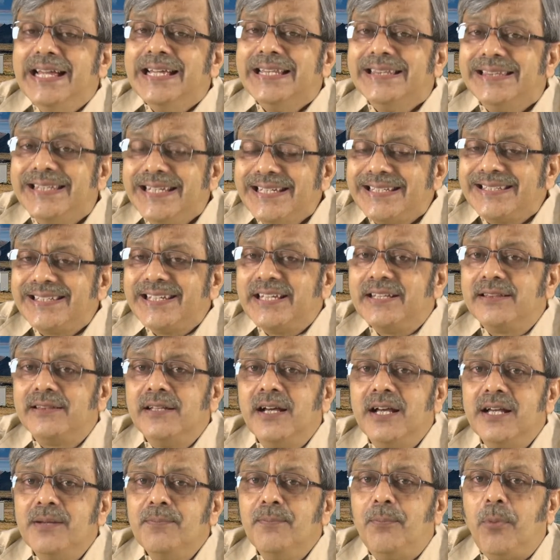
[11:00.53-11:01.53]

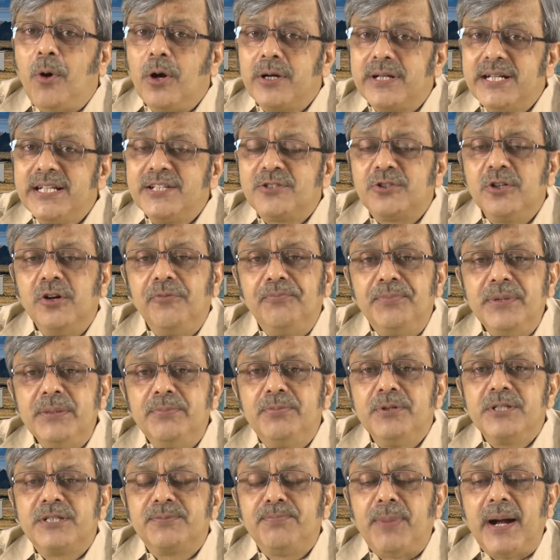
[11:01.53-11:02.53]
The importance of
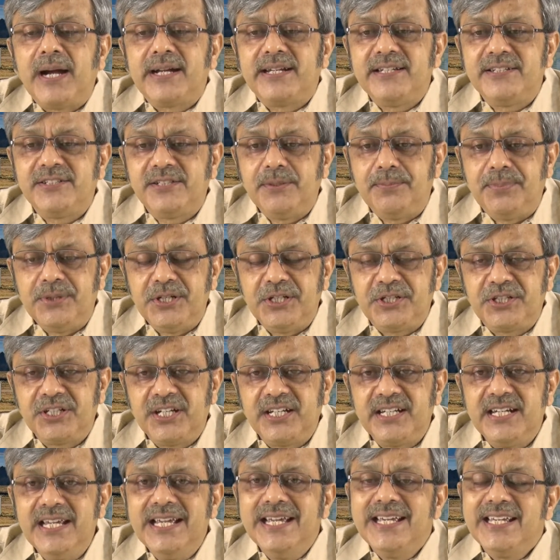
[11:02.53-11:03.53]
people's
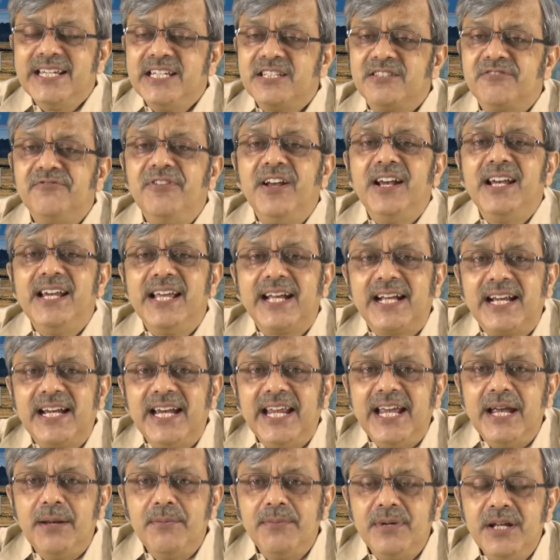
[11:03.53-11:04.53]
participation is well
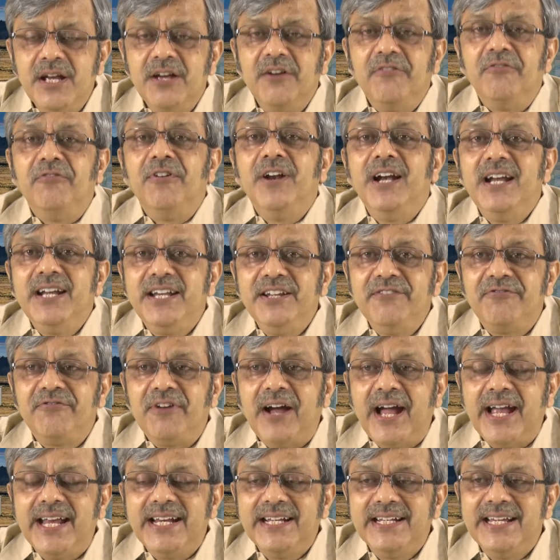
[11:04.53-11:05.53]
acclaimed, well
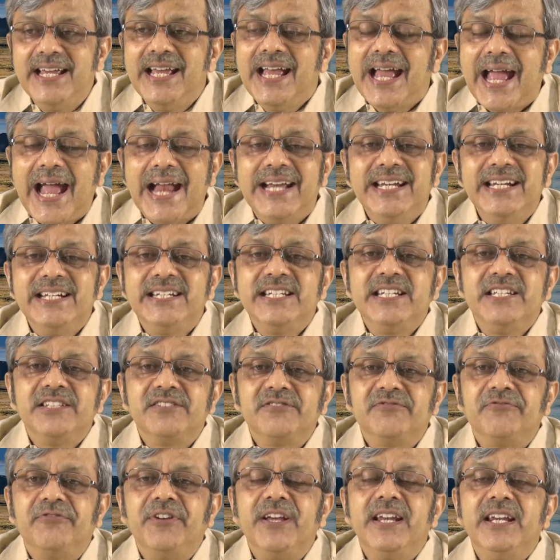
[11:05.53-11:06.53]
defined, and it is
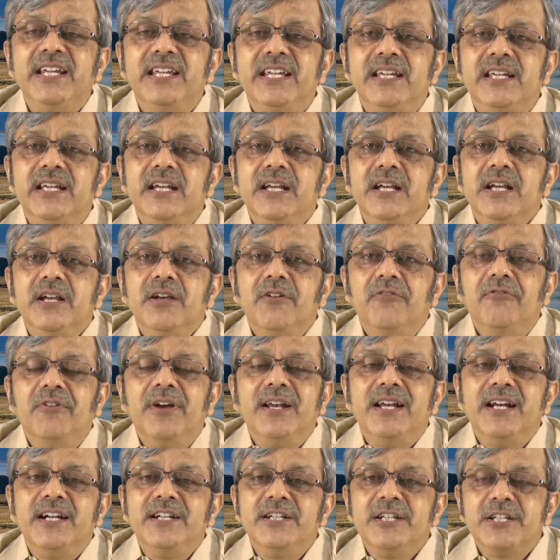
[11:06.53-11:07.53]
very
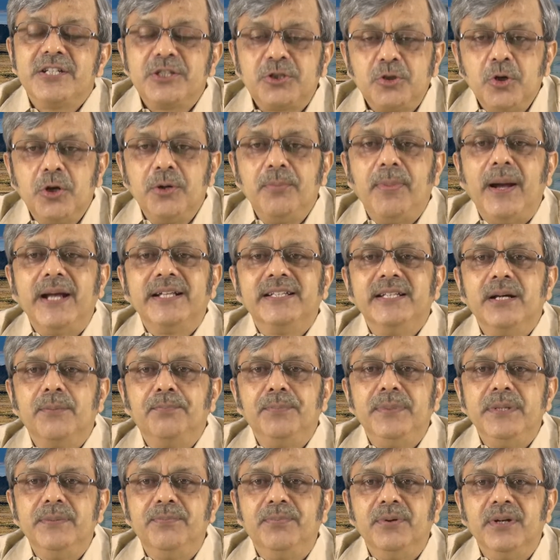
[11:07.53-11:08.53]
well understood by the
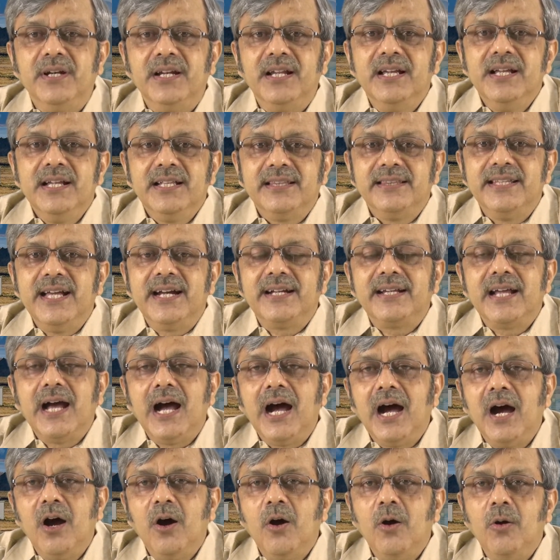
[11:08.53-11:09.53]
people that
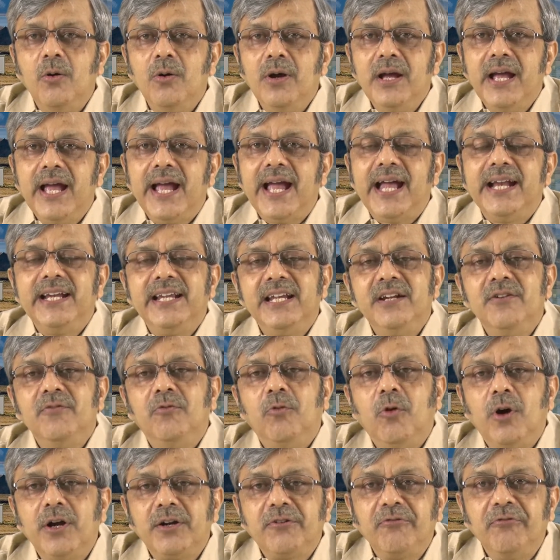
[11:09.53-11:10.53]
how and in
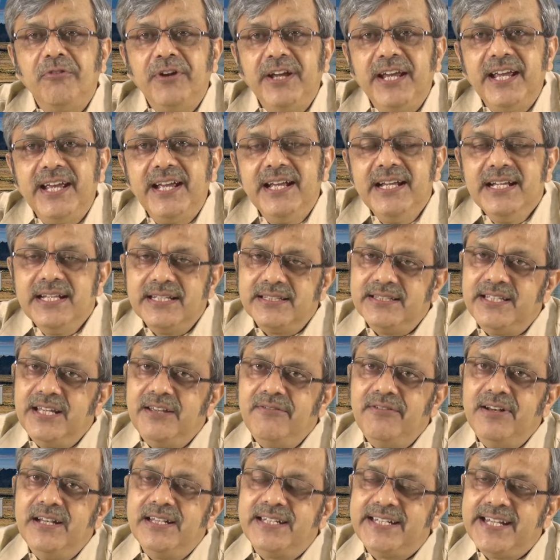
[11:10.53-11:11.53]
what way they
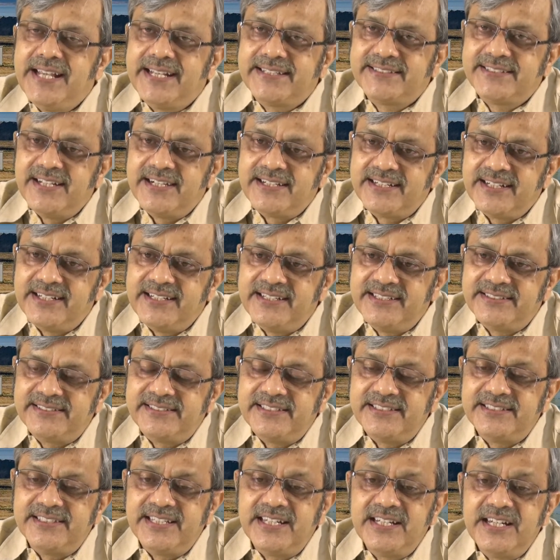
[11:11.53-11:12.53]
will take certain
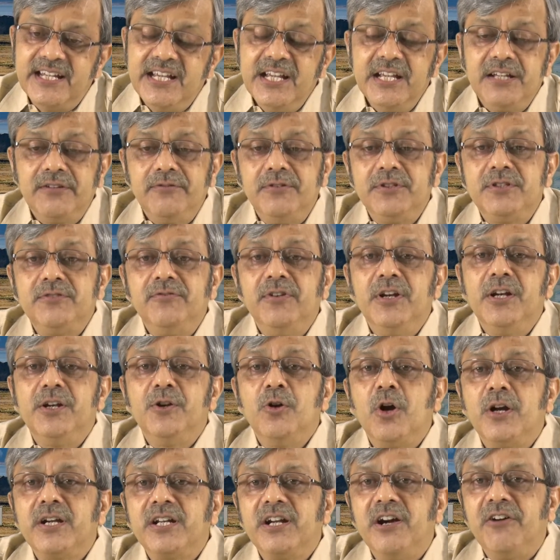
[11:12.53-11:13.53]
decision which will
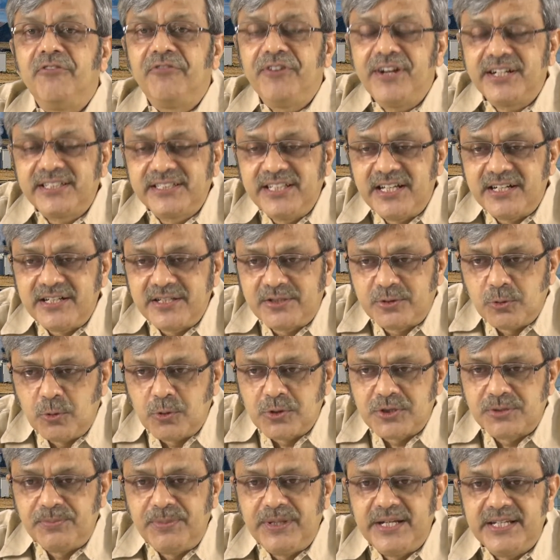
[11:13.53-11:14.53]
not affect the
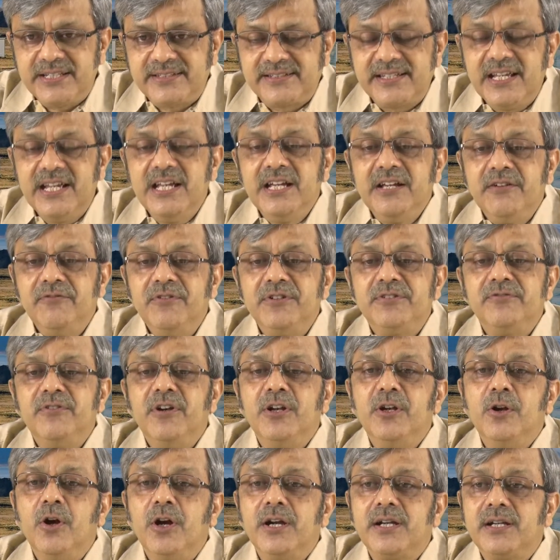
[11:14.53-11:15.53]
resource base, which will
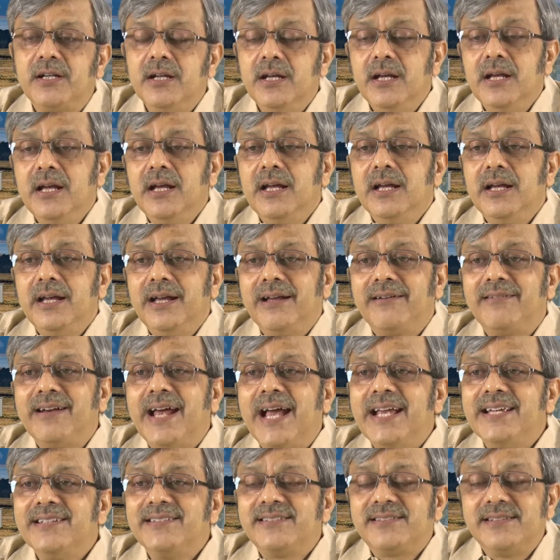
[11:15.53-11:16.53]
not
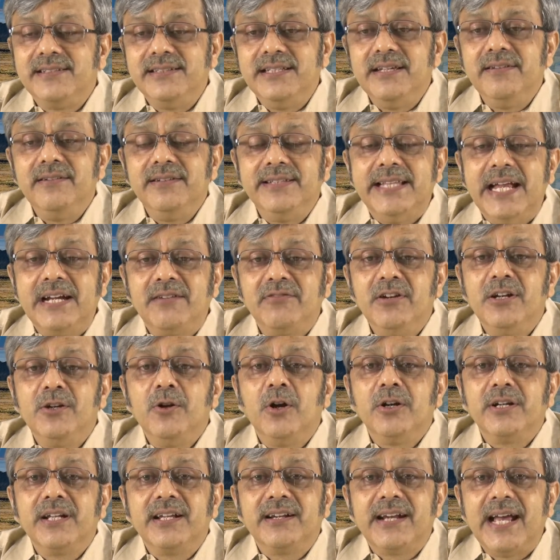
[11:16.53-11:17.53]
arise, that will
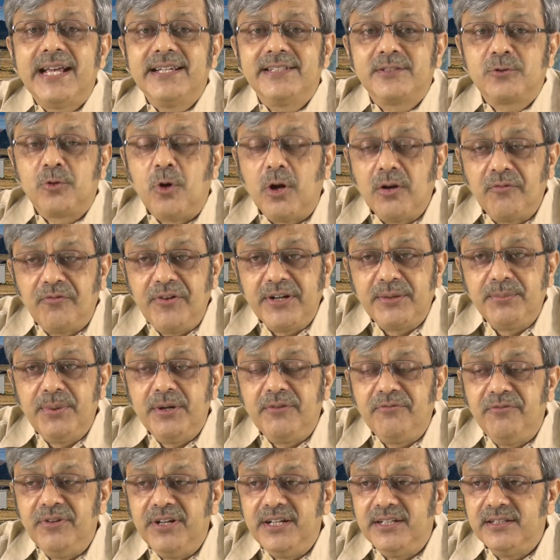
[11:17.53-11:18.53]
not arise conflict
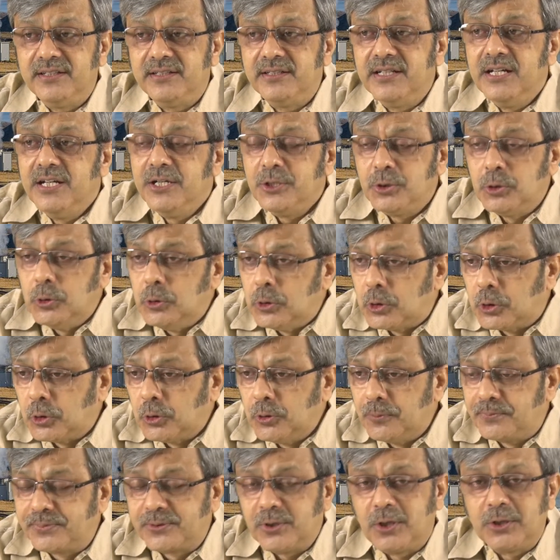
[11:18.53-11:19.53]
between two
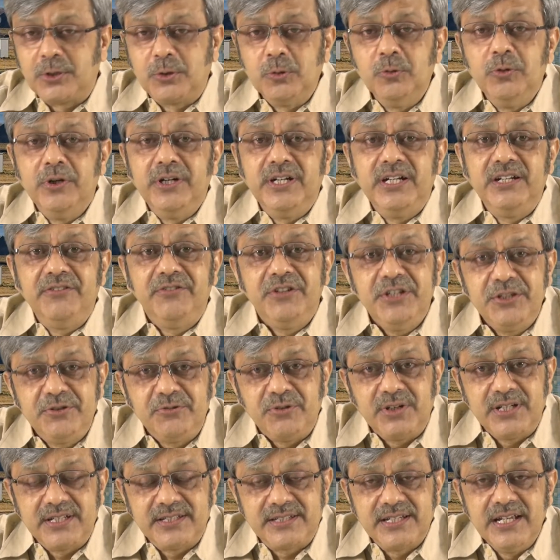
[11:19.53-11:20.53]
groups or two
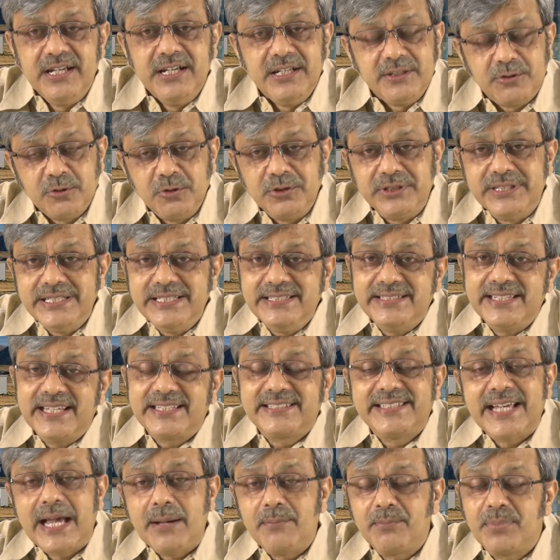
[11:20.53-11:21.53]
individuals. So, these
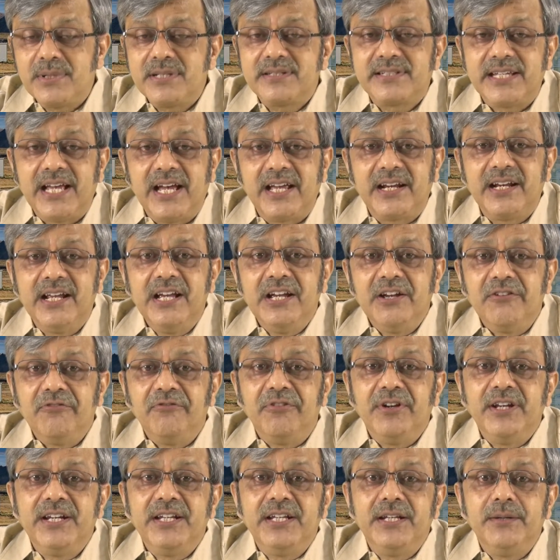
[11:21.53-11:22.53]
examples are
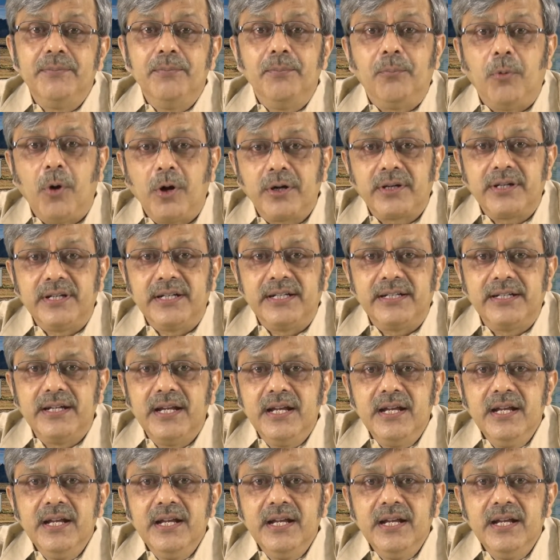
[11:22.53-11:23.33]
very important.